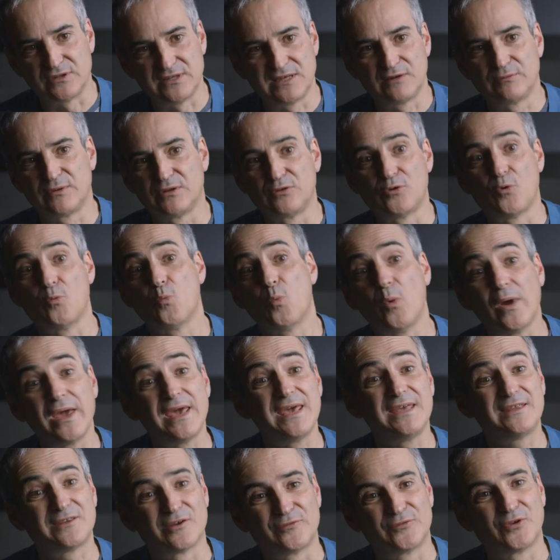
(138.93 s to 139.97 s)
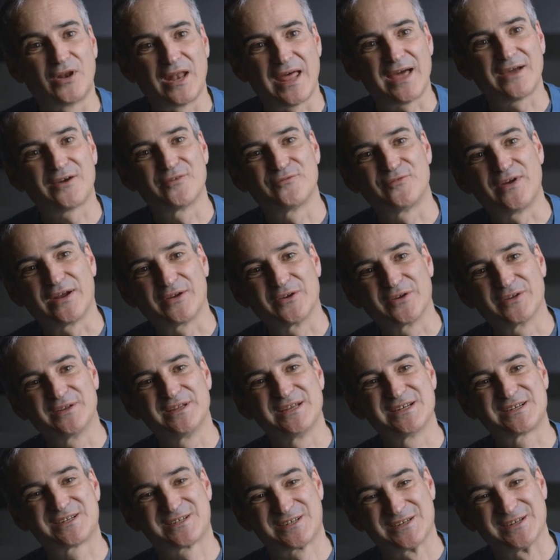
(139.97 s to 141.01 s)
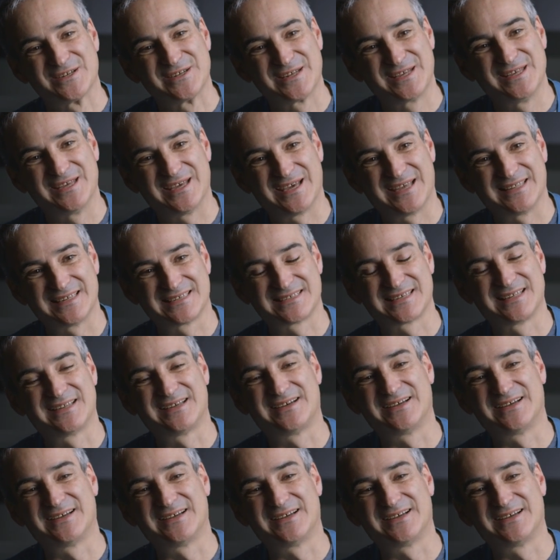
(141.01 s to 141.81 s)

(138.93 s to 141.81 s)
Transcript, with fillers: to deal with the weight of the lack of recognition he had as an